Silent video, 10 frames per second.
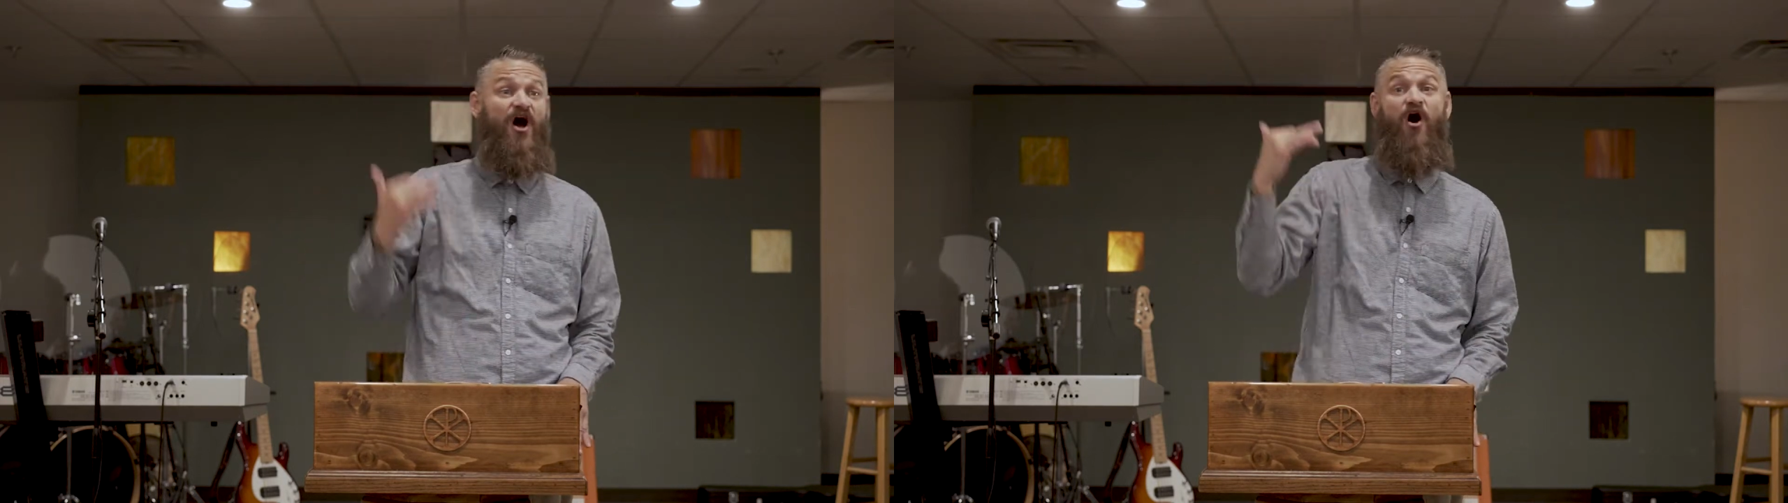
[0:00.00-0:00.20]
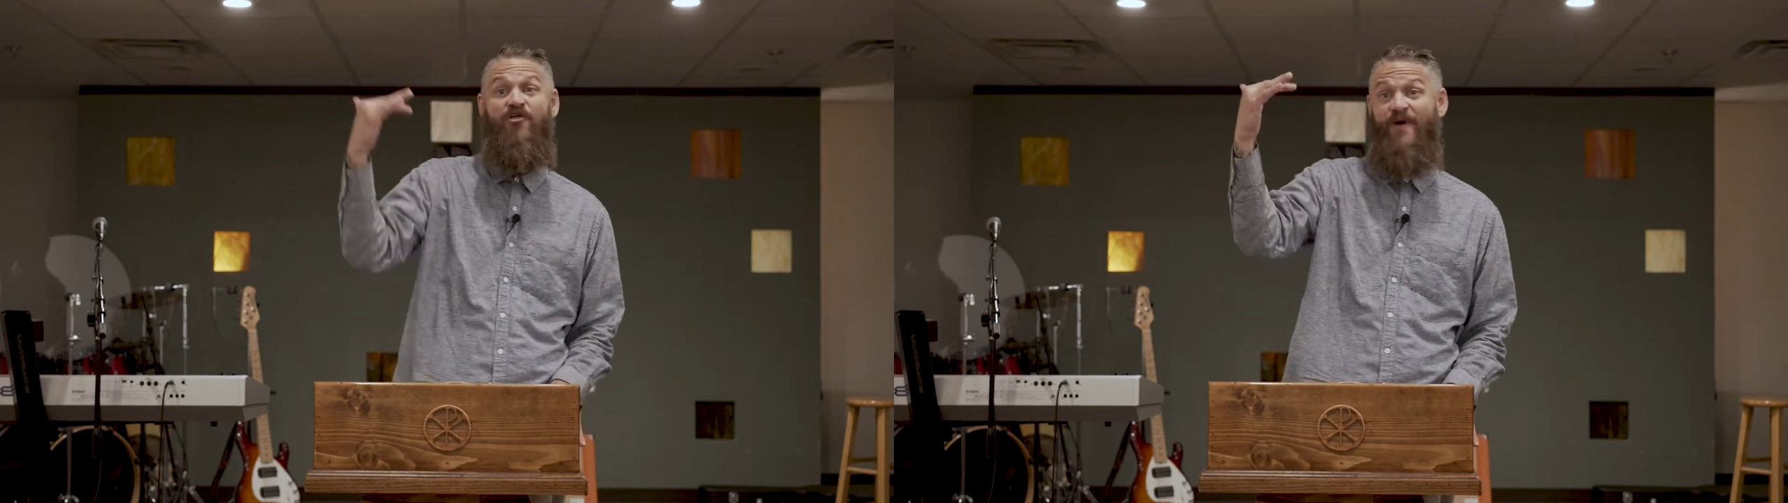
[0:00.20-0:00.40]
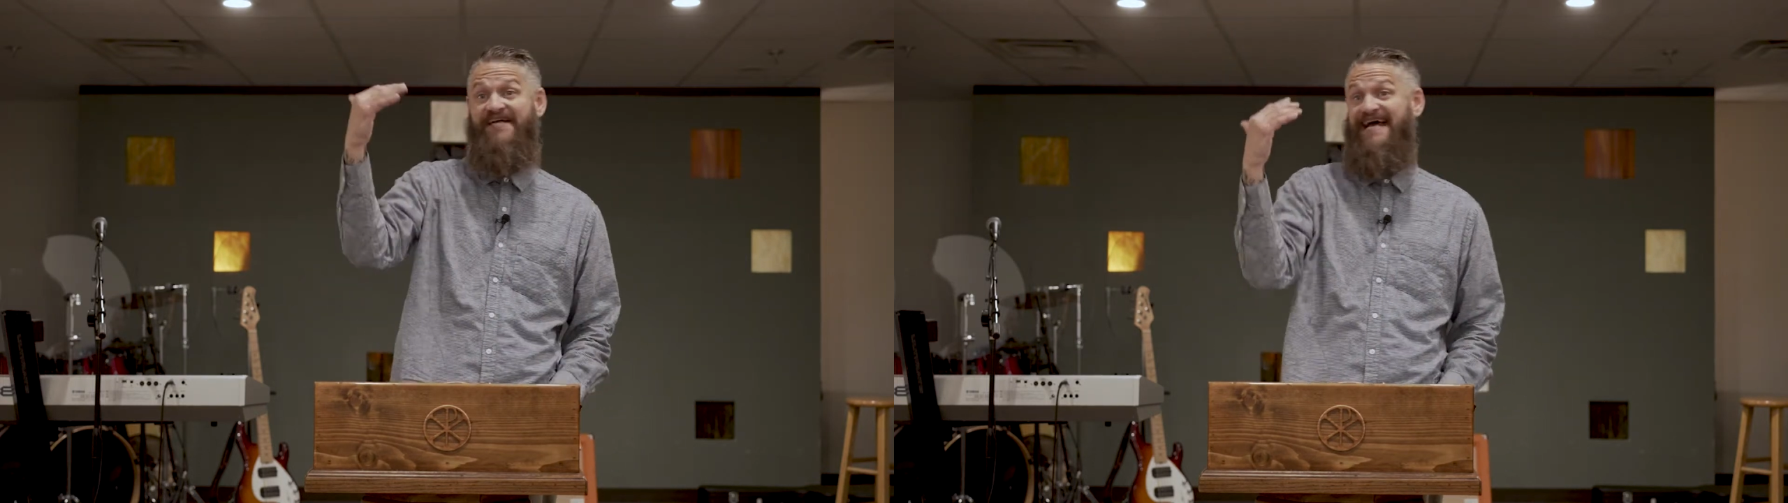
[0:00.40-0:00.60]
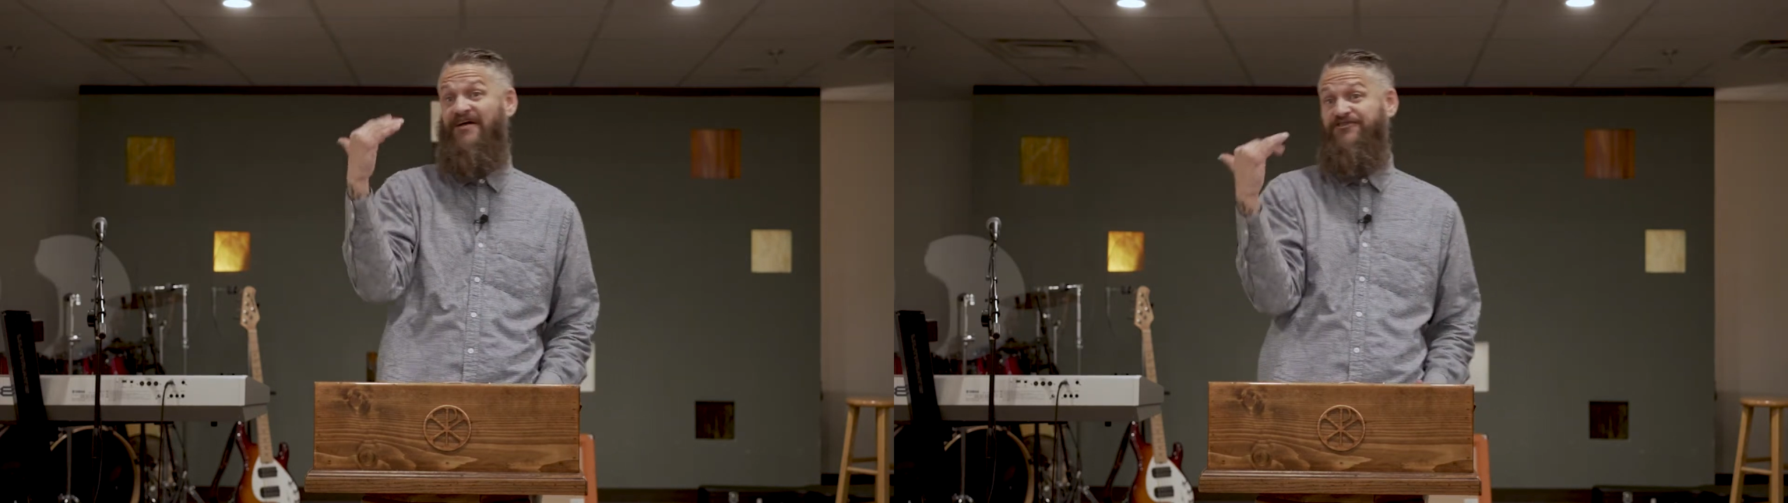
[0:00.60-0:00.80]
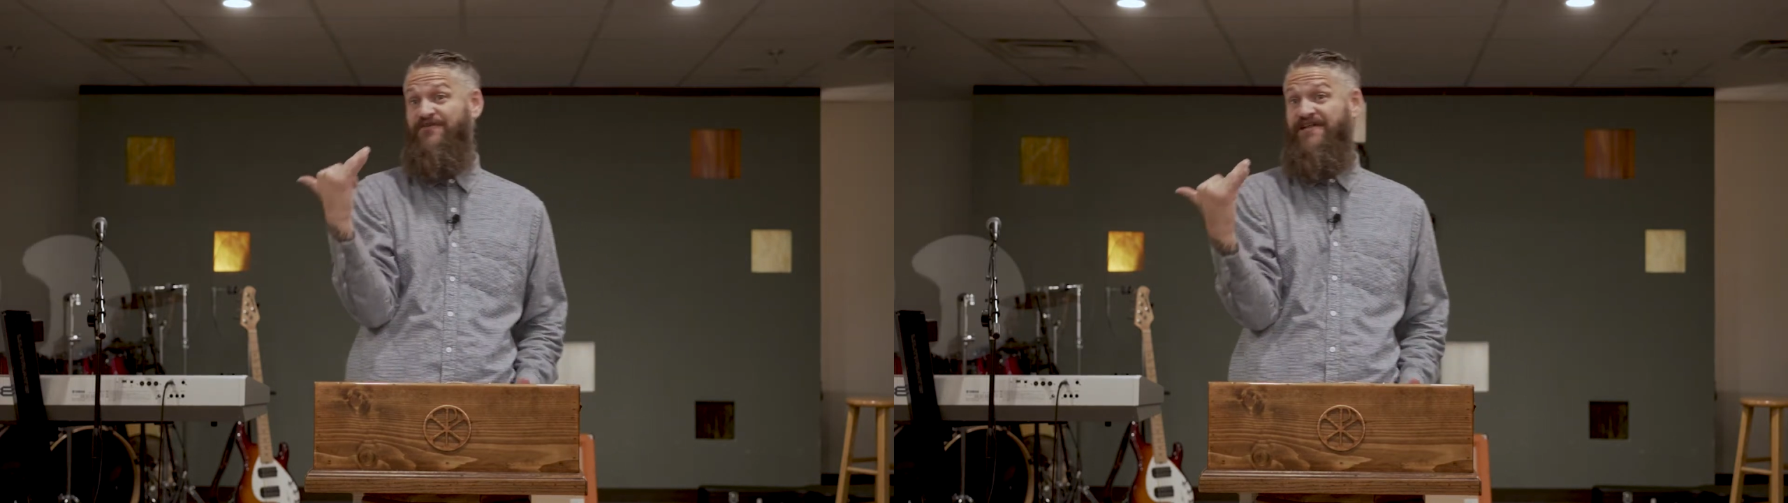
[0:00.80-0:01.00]
all the way
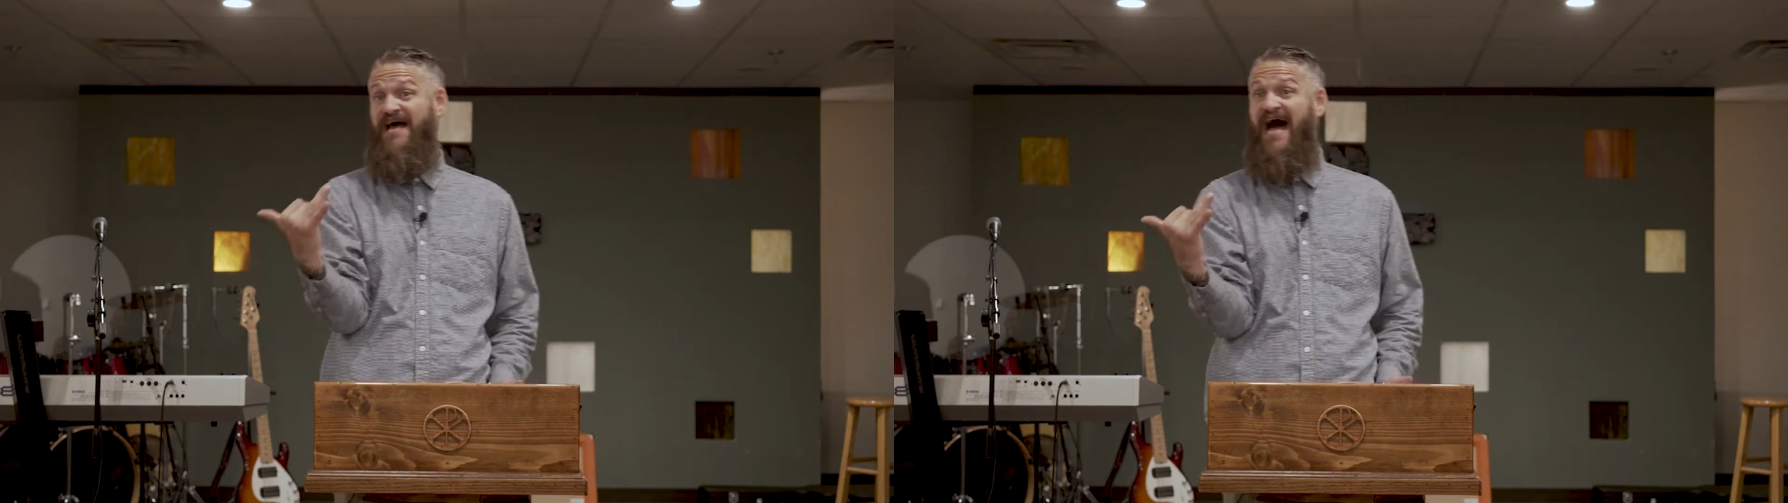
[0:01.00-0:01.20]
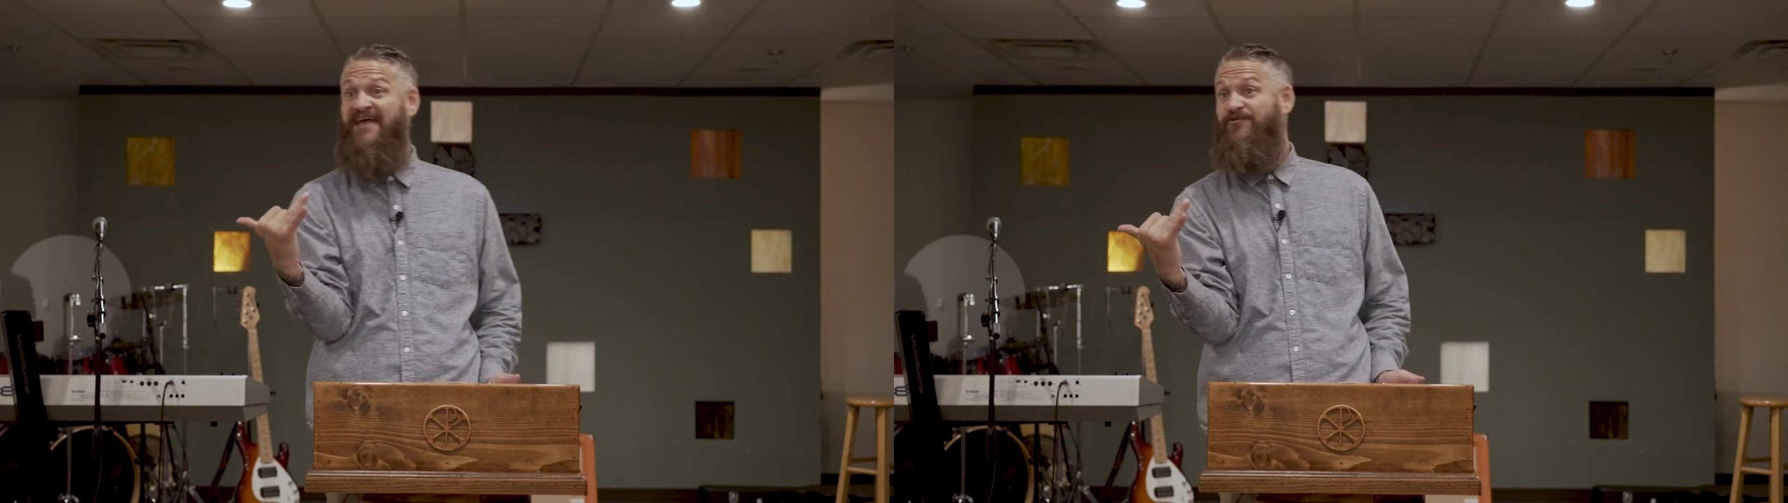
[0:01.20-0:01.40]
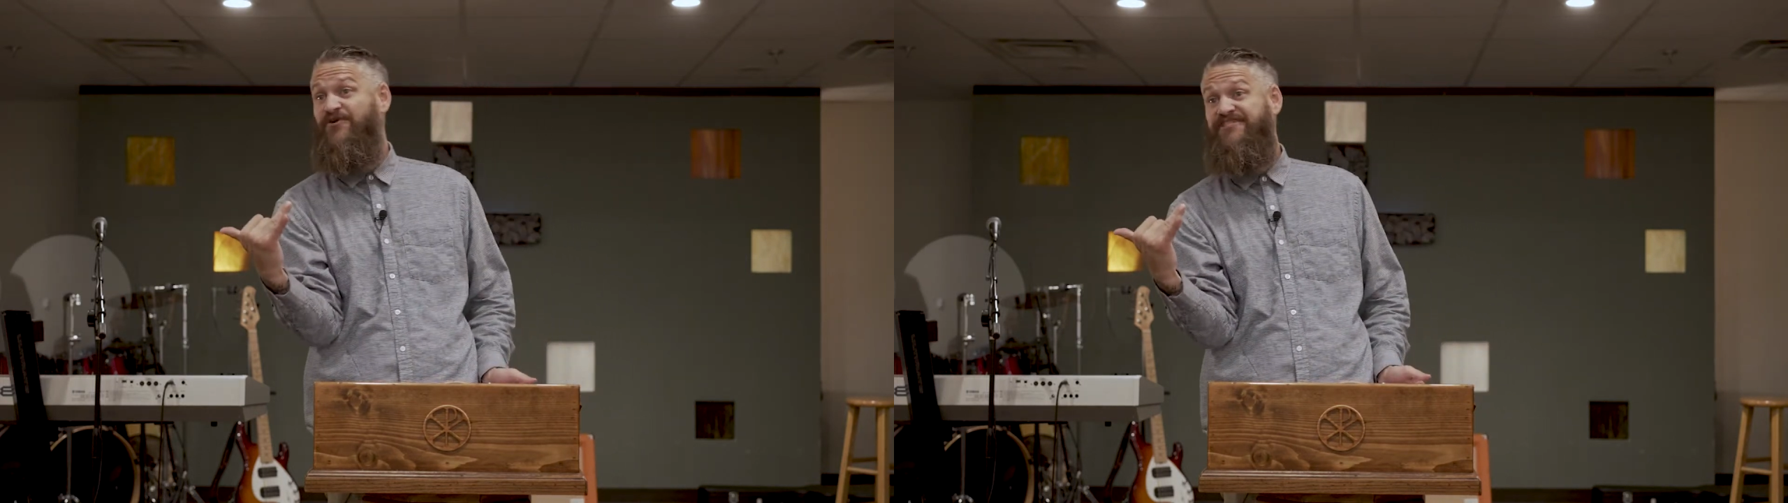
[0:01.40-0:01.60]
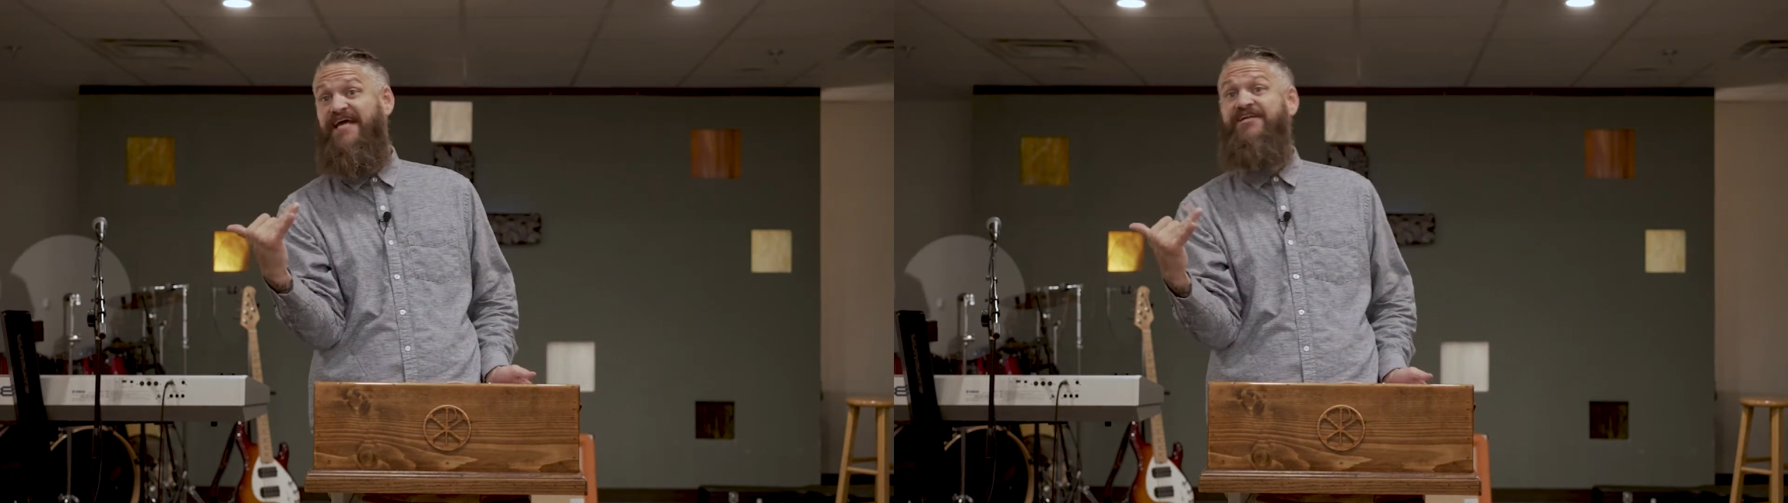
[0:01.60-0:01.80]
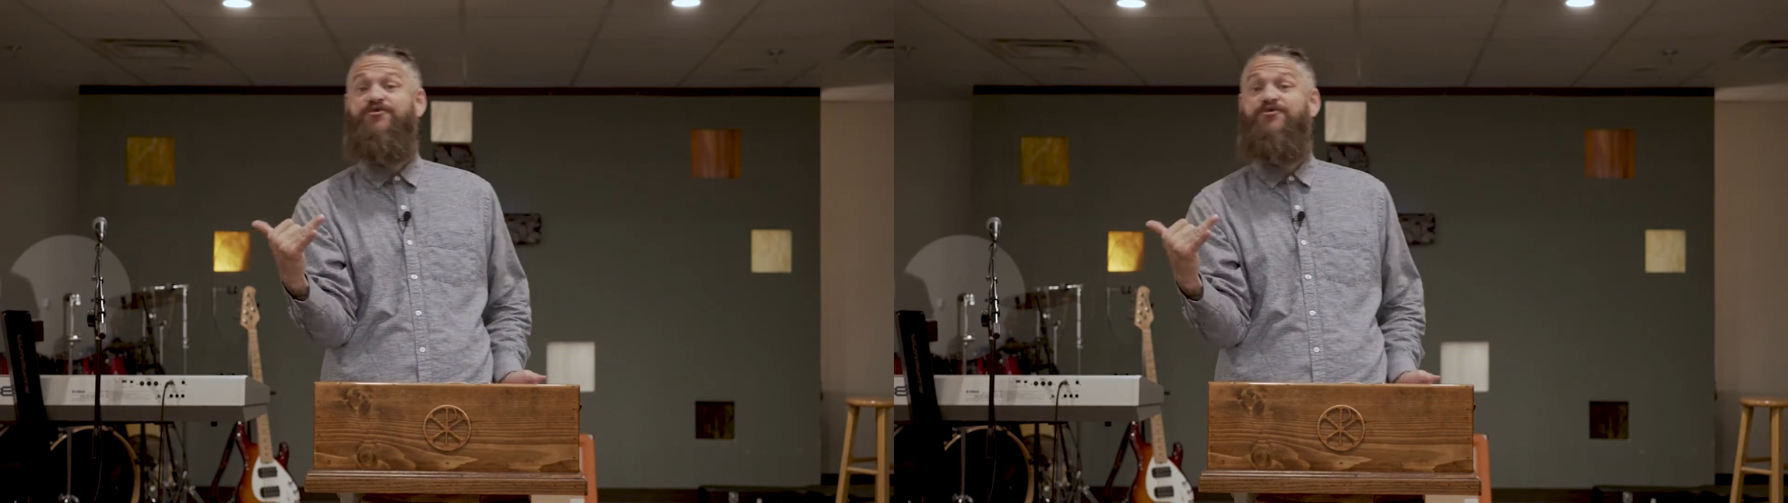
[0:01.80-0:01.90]
down to the ninth where Satan